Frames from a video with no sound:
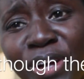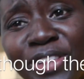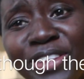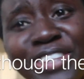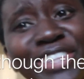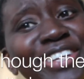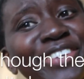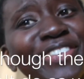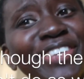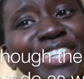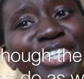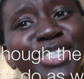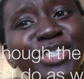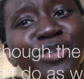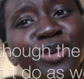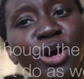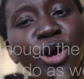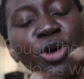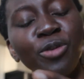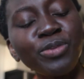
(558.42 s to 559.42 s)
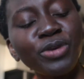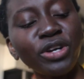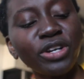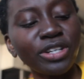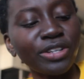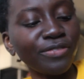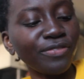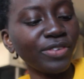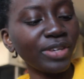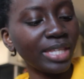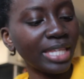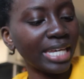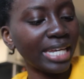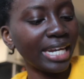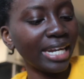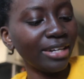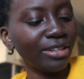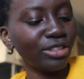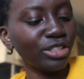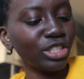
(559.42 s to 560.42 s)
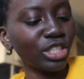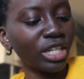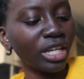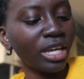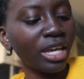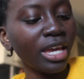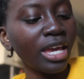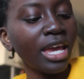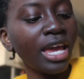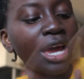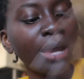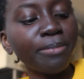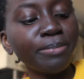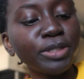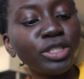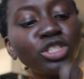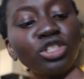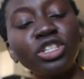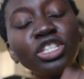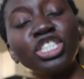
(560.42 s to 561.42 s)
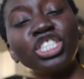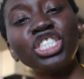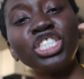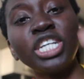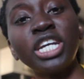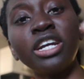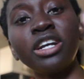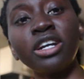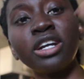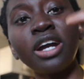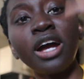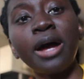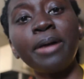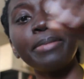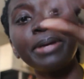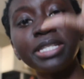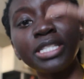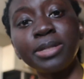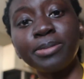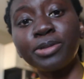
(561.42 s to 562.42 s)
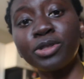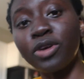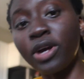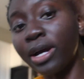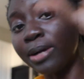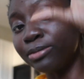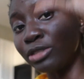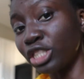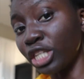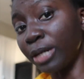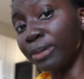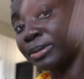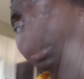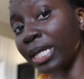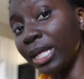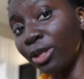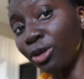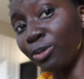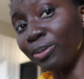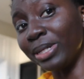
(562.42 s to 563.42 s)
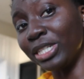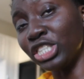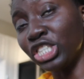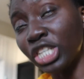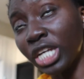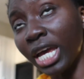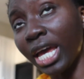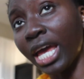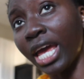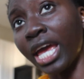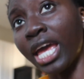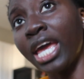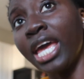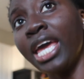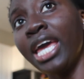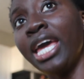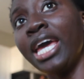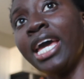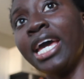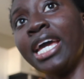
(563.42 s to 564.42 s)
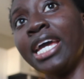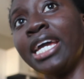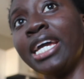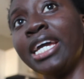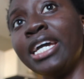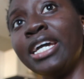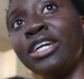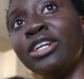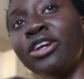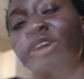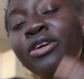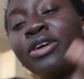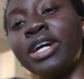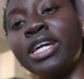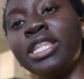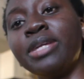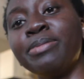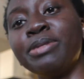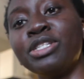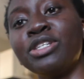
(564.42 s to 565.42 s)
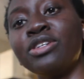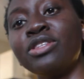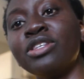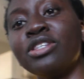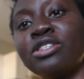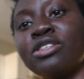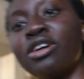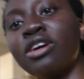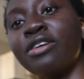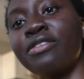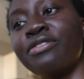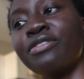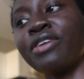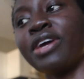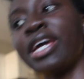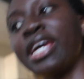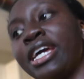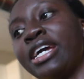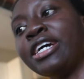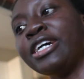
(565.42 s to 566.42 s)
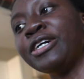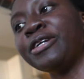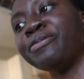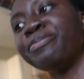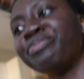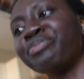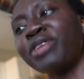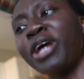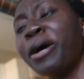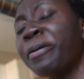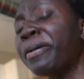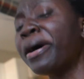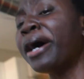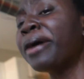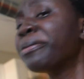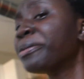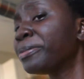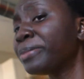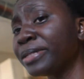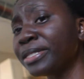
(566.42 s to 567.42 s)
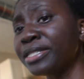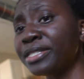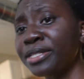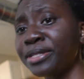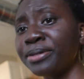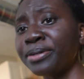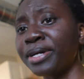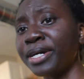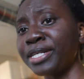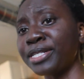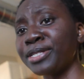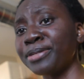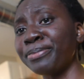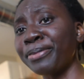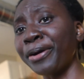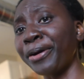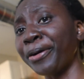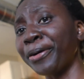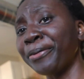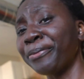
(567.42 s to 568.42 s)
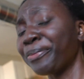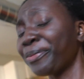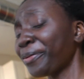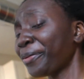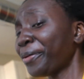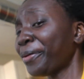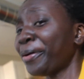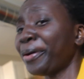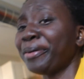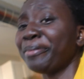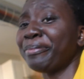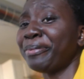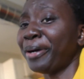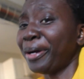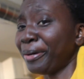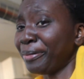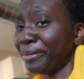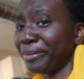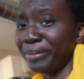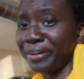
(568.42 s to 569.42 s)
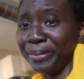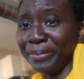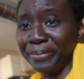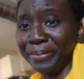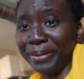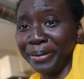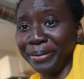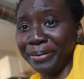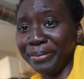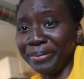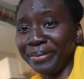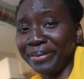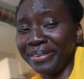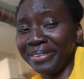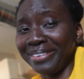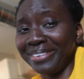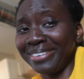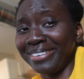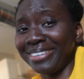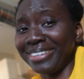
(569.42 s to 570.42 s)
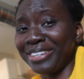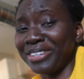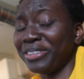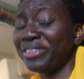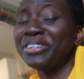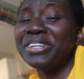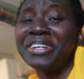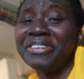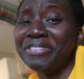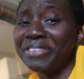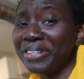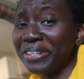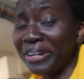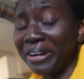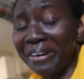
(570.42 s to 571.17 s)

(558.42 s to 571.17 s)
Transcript: y'all are loving it too. I hope y'all can feel that energy. And be sure to share, comment, subscribe, shop Salome Shea. And okay, let me turn this off. And I'll probably see you guys tomorrow. I probably won't. You'll never